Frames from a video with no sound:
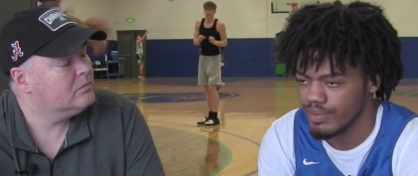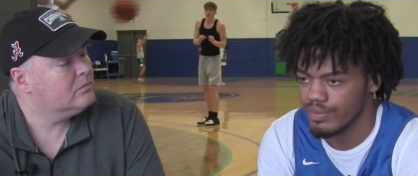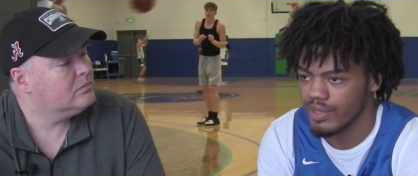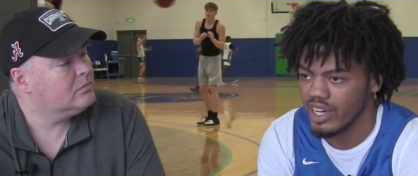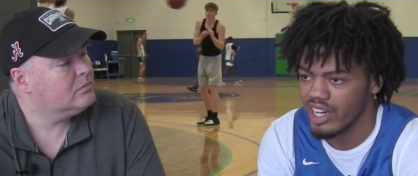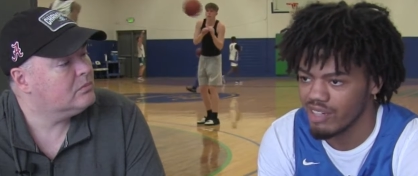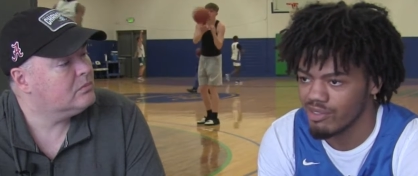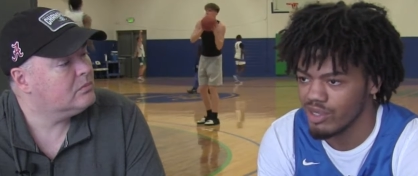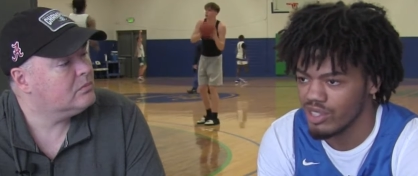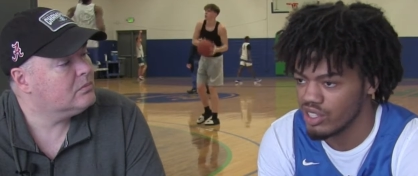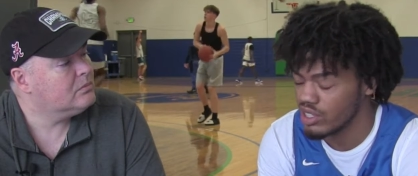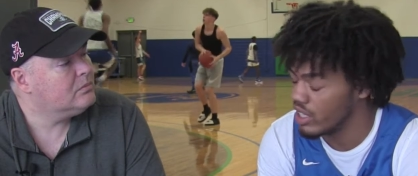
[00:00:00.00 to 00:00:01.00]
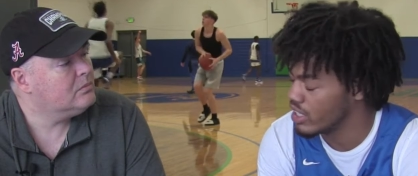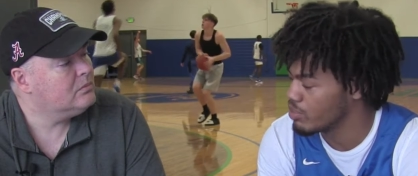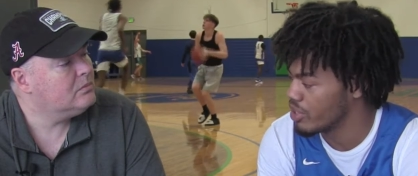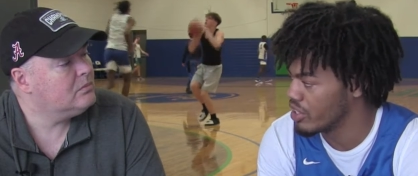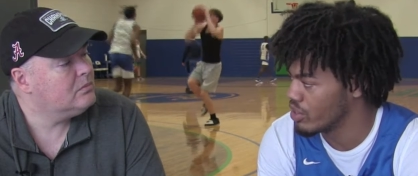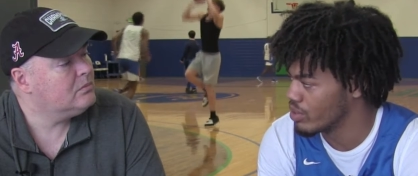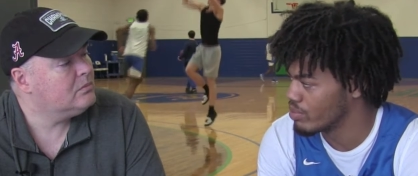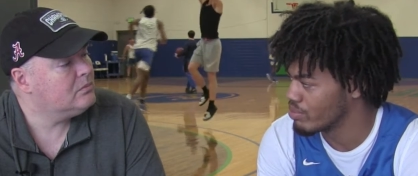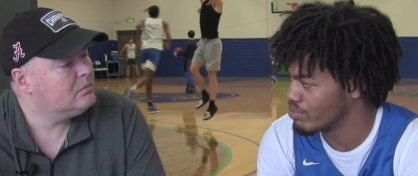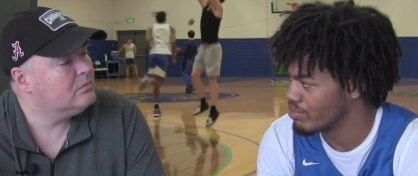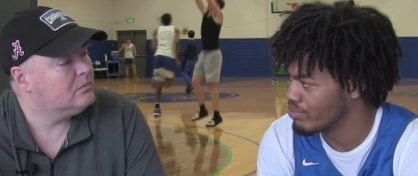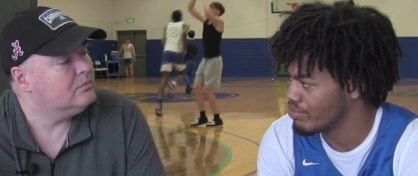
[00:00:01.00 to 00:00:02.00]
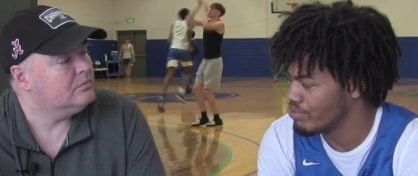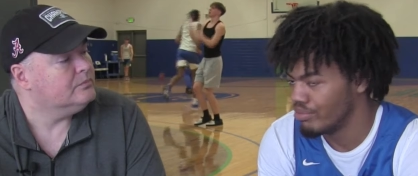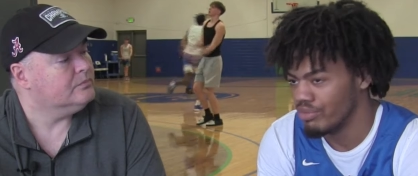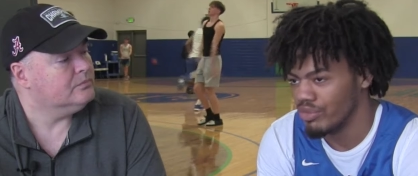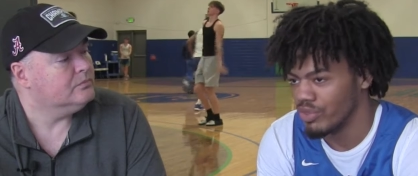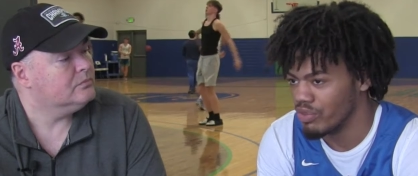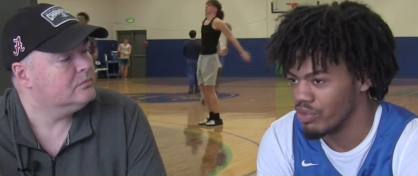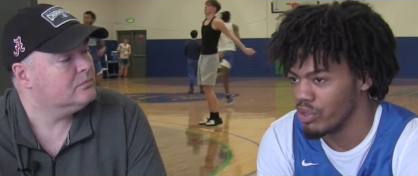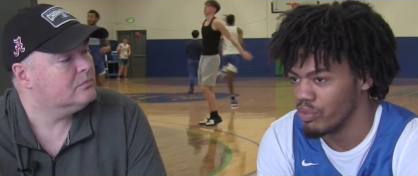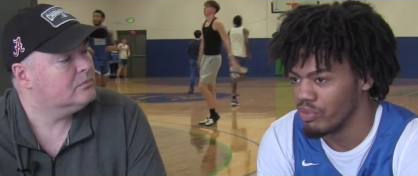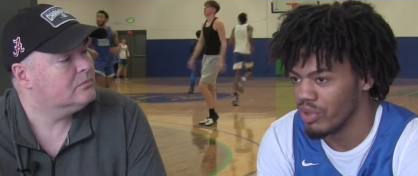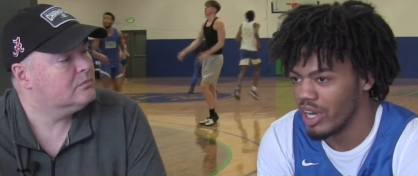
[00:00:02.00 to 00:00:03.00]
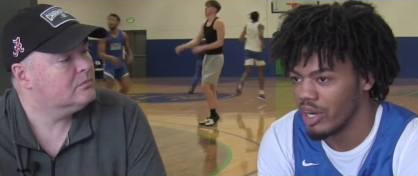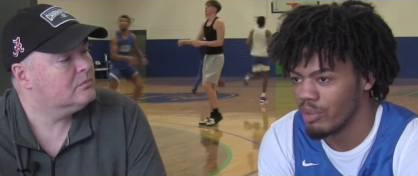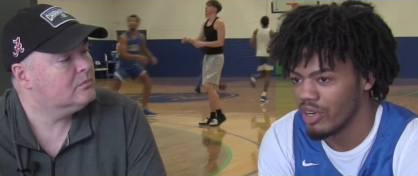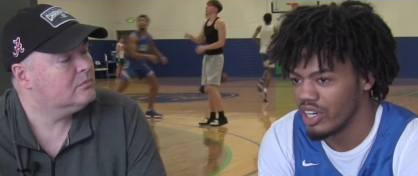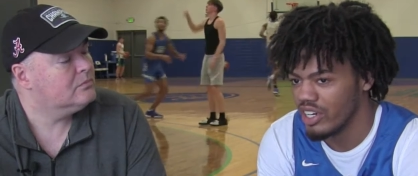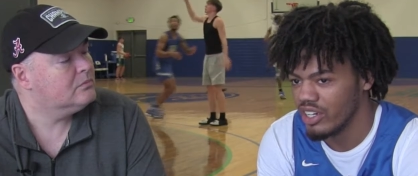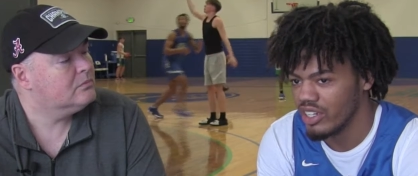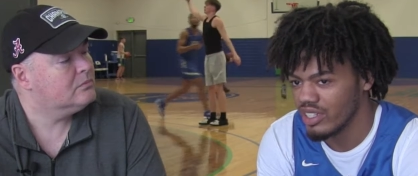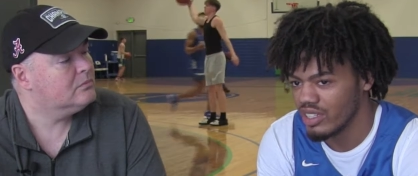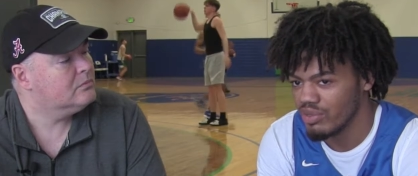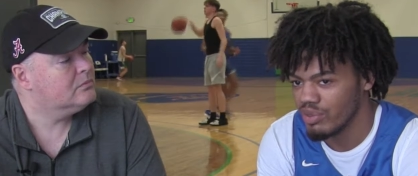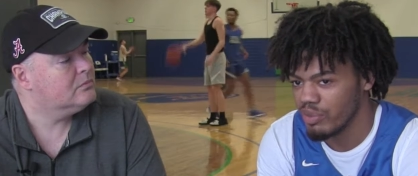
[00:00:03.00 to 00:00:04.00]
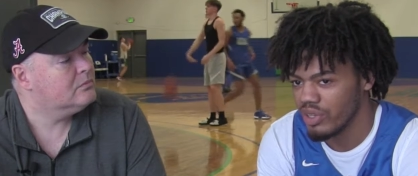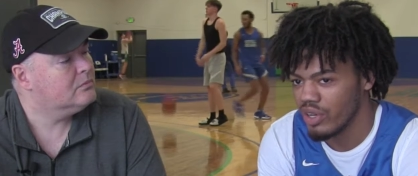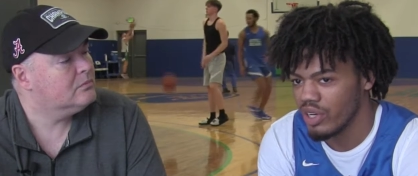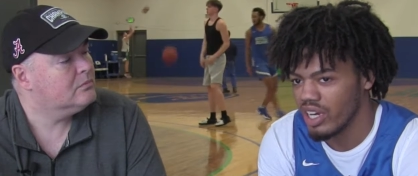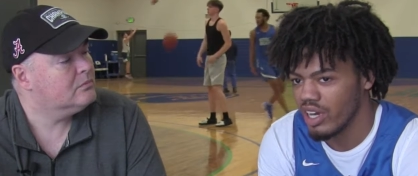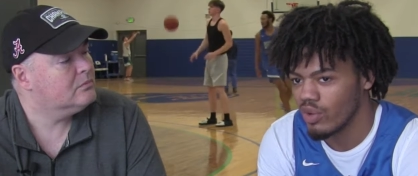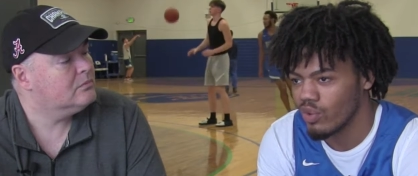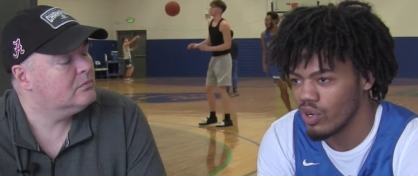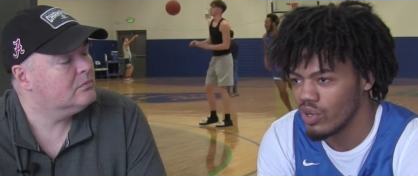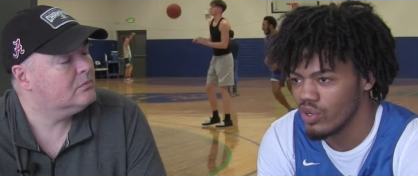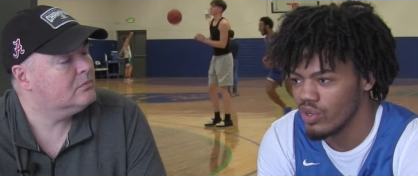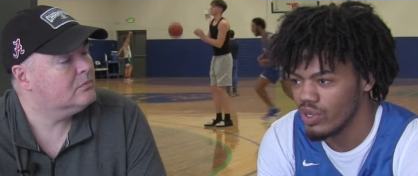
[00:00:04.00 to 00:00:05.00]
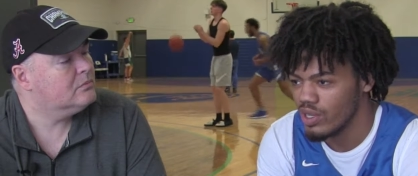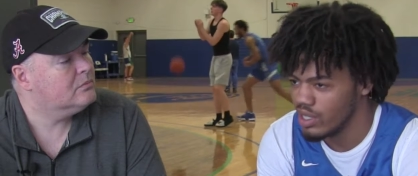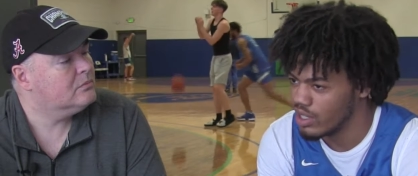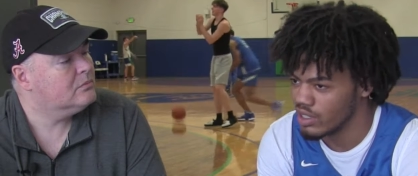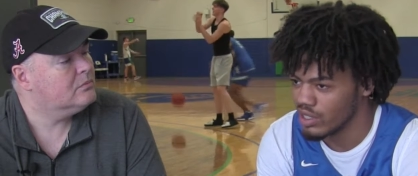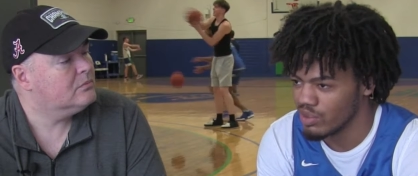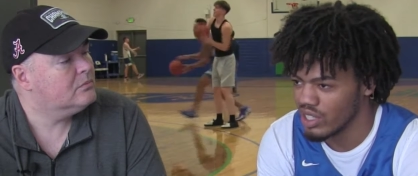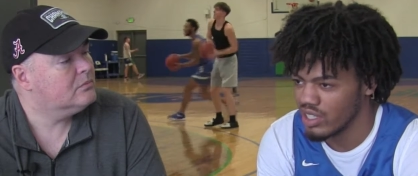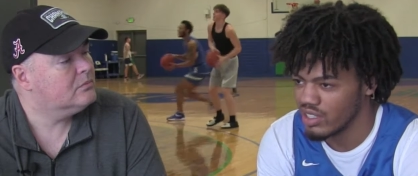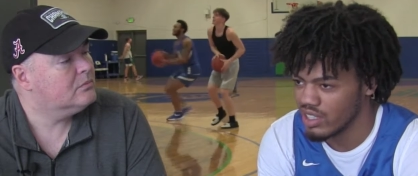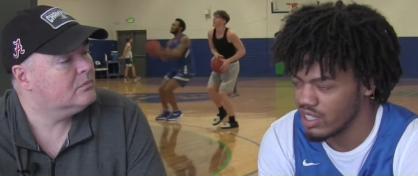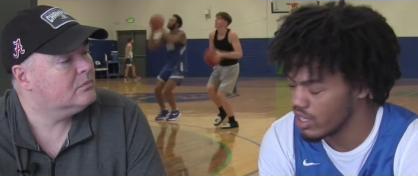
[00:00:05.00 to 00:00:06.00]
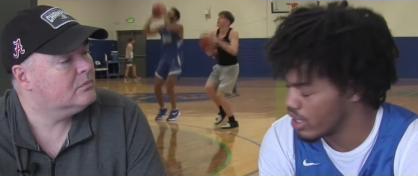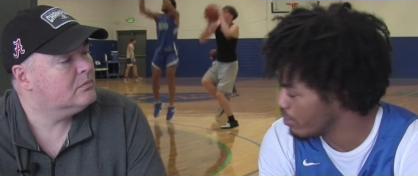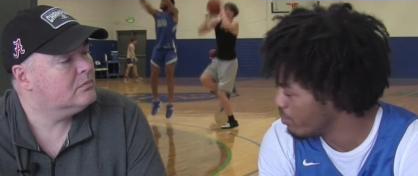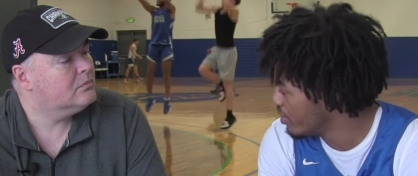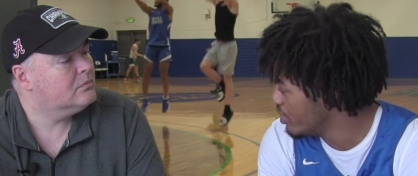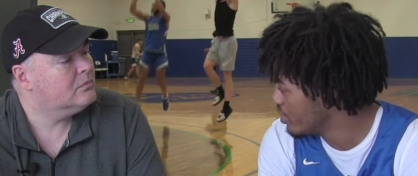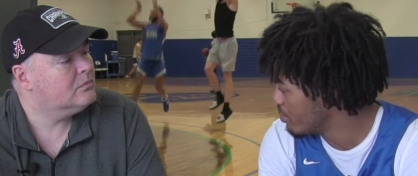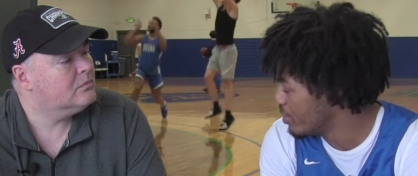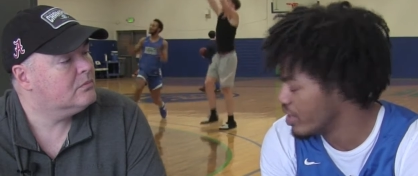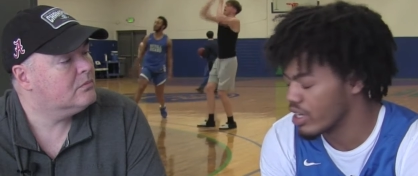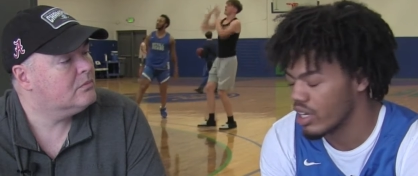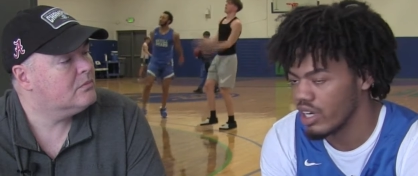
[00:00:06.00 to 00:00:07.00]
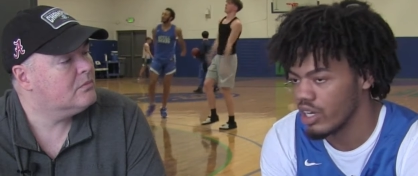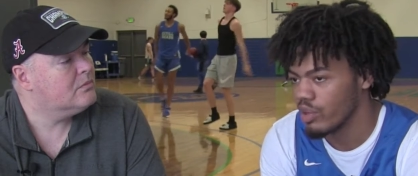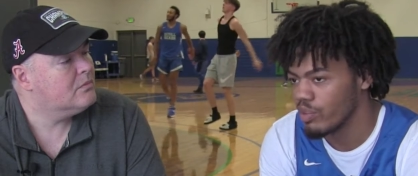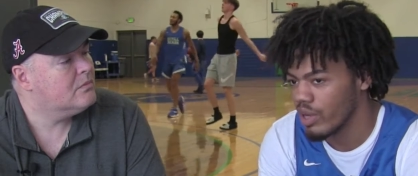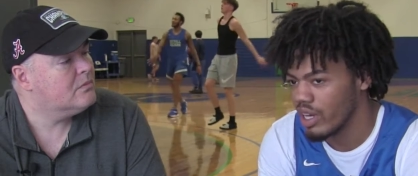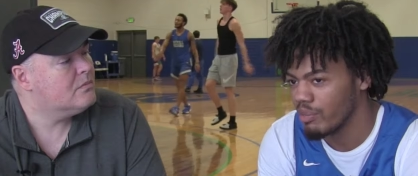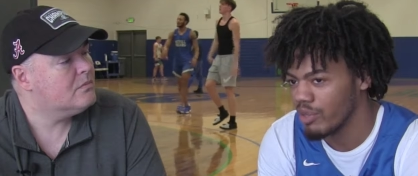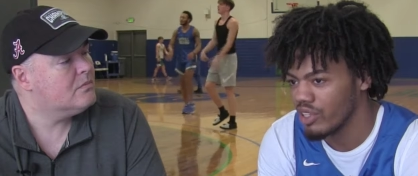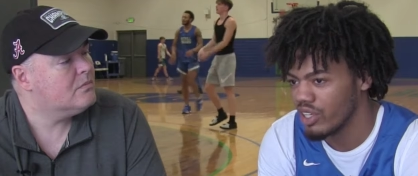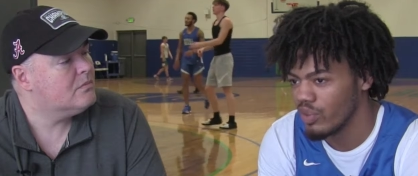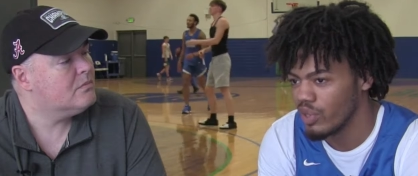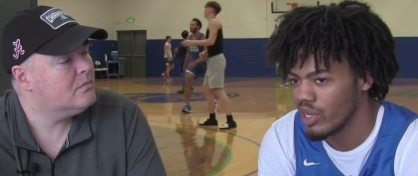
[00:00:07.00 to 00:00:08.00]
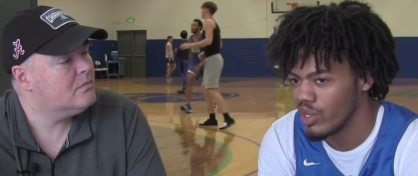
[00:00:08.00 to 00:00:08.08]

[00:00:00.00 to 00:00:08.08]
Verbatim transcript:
Speaker 1: I have on it is just next man up. Everybody here, you know they got a role, and sometimes say like me, me and Cam had been dealing with